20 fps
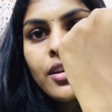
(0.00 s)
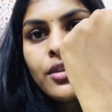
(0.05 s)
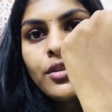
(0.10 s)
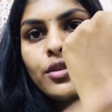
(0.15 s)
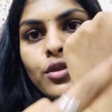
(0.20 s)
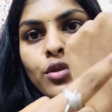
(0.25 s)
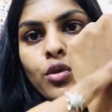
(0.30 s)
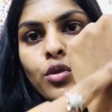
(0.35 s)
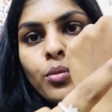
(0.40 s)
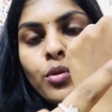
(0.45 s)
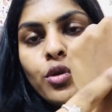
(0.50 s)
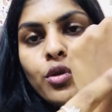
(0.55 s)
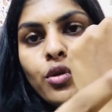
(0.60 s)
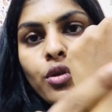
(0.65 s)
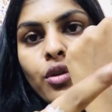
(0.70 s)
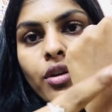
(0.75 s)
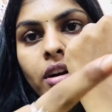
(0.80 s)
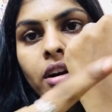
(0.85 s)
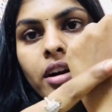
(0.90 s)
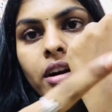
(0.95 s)
No
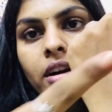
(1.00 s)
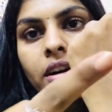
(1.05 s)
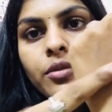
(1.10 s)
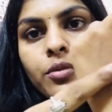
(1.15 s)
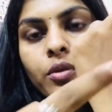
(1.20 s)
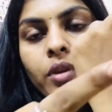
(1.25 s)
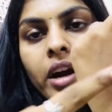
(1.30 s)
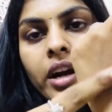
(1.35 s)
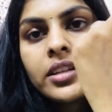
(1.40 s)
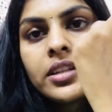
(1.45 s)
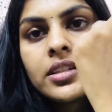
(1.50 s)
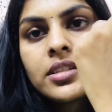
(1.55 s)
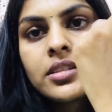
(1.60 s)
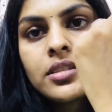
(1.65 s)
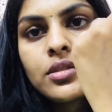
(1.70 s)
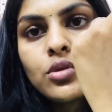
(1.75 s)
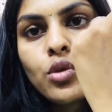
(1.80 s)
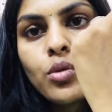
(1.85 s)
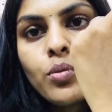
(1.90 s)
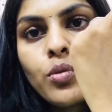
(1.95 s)
more
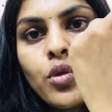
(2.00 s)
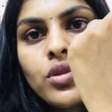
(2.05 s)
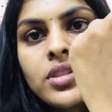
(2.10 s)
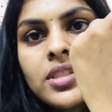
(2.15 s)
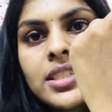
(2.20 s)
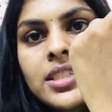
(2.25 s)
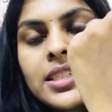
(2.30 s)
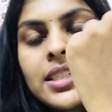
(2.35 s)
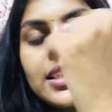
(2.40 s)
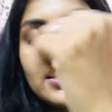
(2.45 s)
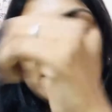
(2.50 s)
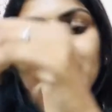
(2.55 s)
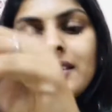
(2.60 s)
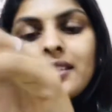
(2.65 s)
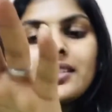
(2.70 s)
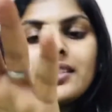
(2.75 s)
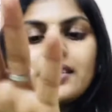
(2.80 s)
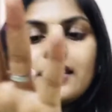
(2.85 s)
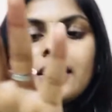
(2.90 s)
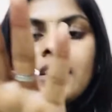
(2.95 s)
dryness, no more
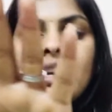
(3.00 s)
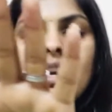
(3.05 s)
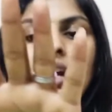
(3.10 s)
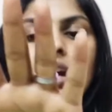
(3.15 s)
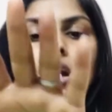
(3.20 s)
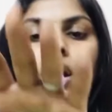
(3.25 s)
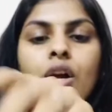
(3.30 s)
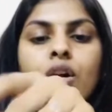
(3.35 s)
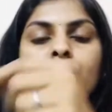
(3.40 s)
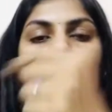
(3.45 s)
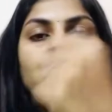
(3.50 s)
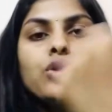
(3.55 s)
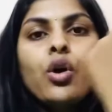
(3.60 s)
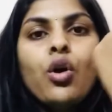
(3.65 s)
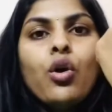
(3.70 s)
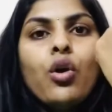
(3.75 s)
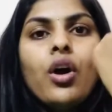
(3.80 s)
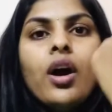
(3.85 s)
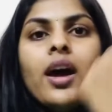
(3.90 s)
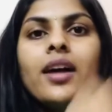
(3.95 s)
stickiness.
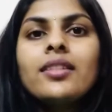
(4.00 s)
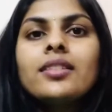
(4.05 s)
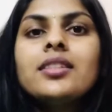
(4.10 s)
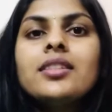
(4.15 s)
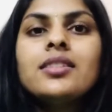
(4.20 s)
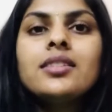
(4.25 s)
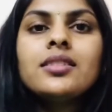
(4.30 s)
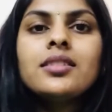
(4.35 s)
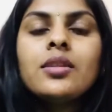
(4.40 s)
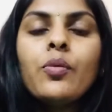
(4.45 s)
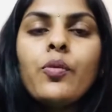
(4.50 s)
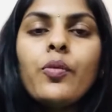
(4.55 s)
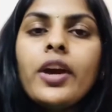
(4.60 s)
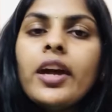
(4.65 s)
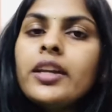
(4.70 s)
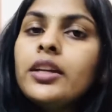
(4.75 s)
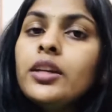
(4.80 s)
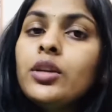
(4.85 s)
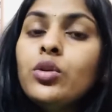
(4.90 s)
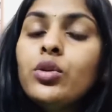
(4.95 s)
So this is the
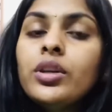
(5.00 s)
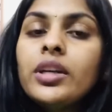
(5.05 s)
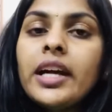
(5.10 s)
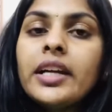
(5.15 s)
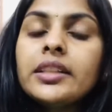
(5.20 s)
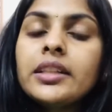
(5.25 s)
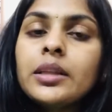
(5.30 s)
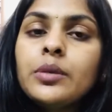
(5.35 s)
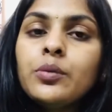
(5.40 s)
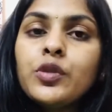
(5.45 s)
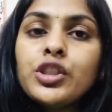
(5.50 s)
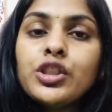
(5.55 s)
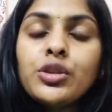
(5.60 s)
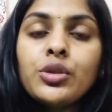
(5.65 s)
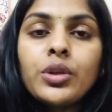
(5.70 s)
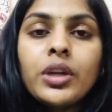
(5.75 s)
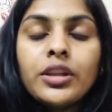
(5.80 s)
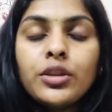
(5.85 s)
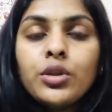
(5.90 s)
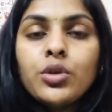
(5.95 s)
very good night cream which you
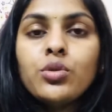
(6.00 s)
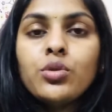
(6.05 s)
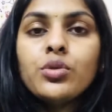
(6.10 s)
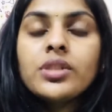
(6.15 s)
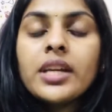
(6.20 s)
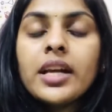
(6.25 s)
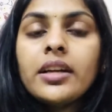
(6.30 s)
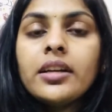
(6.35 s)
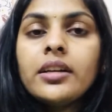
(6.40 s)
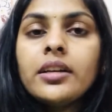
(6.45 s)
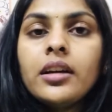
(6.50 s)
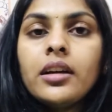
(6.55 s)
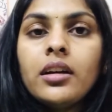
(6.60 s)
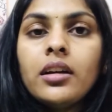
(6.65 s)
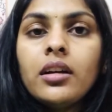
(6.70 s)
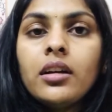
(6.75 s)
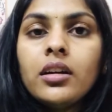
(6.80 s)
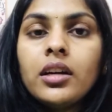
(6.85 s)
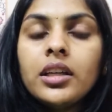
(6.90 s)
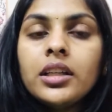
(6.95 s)
can use, and
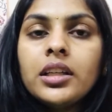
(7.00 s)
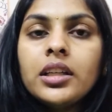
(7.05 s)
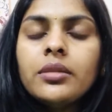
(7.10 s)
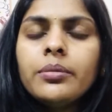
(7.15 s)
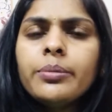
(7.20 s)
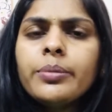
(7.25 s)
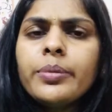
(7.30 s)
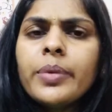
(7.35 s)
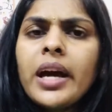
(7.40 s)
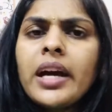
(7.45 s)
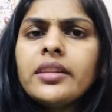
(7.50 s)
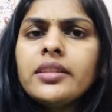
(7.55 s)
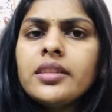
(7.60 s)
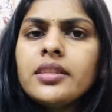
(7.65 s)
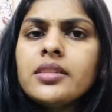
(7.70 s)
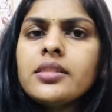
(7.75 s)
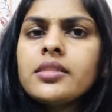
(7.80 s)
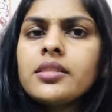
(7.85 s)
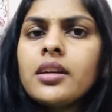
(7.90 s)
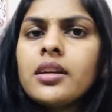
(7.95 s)
by
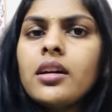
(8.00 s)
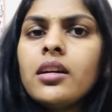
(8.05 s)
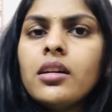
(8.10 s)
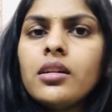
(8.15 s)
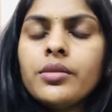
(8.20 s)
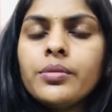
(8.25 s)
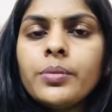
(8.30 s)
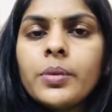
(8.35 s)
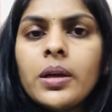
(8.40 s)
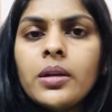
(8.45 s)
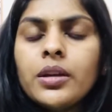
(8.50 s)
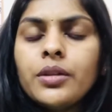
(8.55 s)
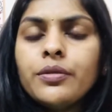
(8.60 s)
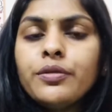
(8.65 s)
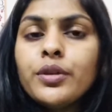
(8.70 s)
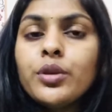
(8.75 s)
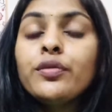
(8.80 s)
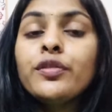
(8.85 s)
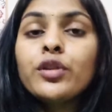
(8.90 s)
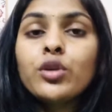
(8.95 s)
this if
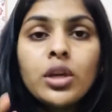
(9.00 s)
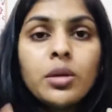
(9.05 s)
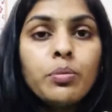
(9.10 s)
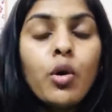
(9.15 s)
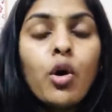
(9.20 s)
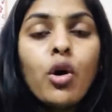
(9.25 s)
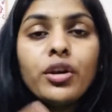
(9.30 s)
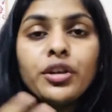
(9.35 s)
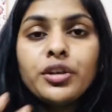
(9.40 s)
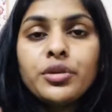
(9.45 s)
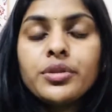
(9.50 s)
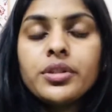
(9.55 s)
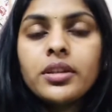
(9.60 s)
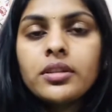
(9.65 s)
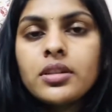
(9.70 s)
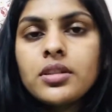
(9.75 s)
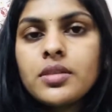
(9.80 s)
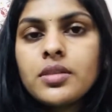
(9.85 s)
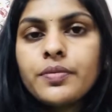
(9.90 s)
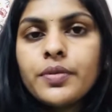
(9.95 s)
you keep on using
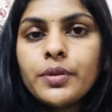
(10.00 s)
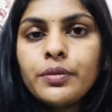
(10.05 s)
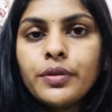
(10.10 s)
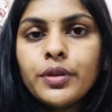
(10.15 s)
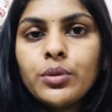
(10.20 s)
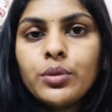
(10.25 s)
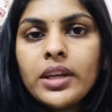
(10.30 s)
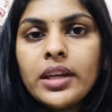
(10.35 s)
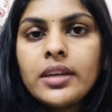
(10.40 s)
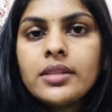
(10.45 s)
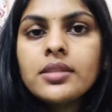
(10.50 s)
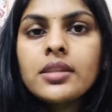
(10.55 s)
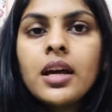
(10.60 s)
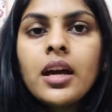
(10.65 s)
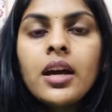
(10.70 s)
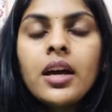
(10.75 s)
this for few days,